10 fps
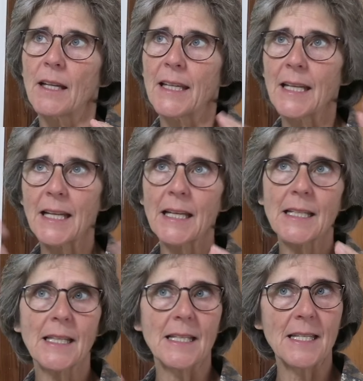getting
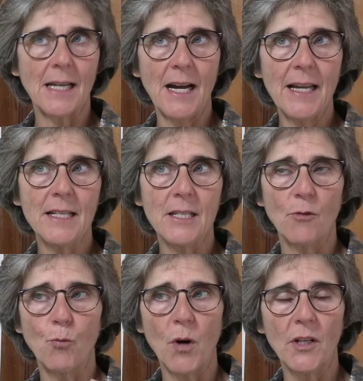into the science
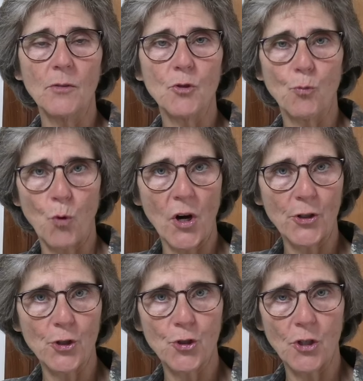of
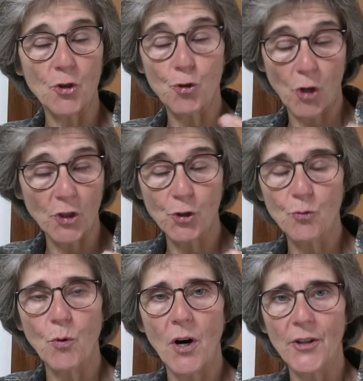what
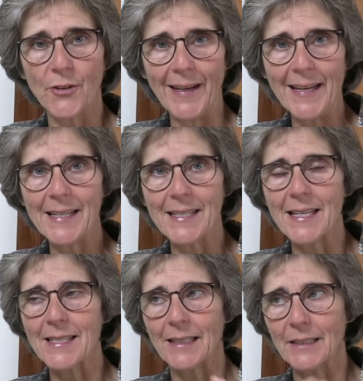structured water
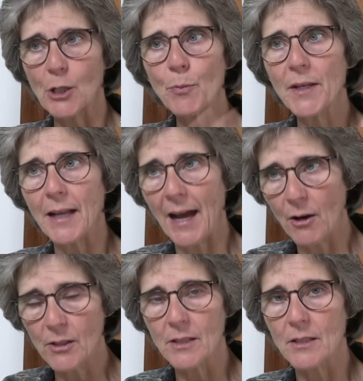is a little bit
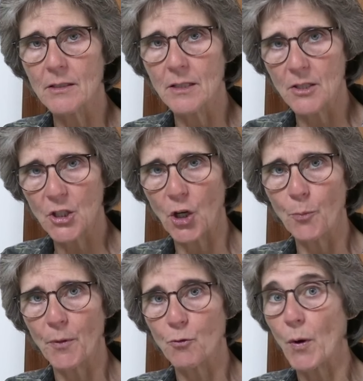out of the
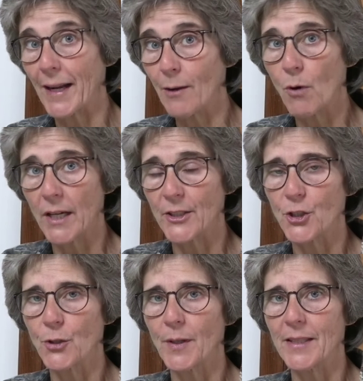scope of what I want
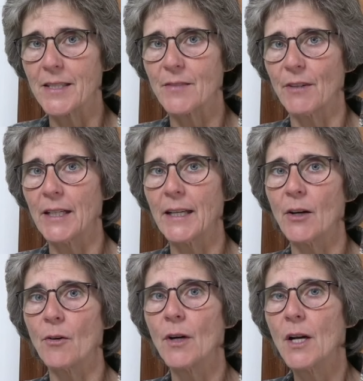to do in this
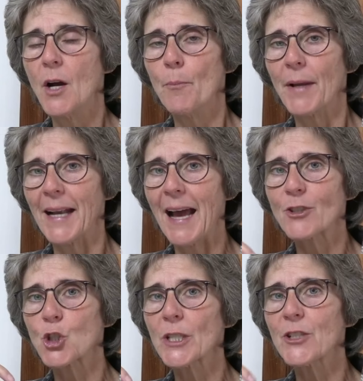video, but it
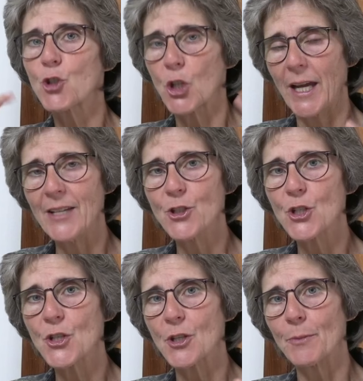actually
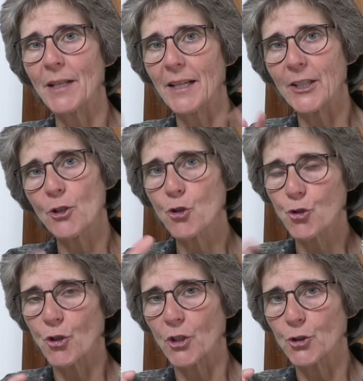changes the molecular
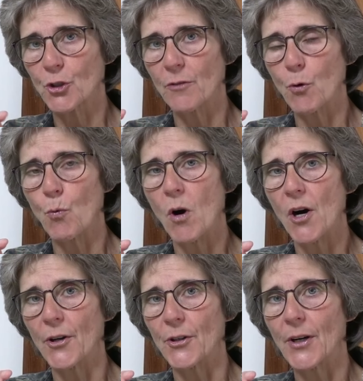structure of the
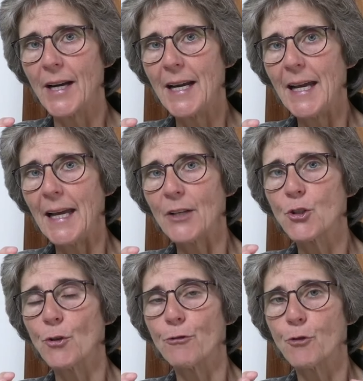water
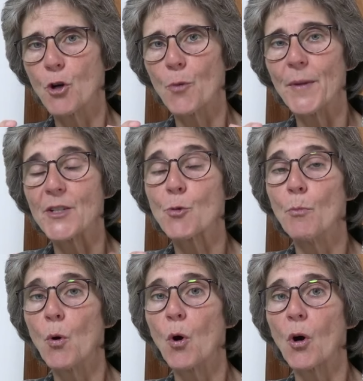into a form that's
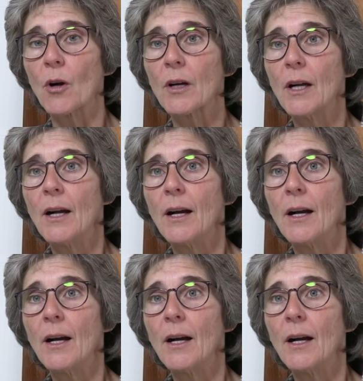more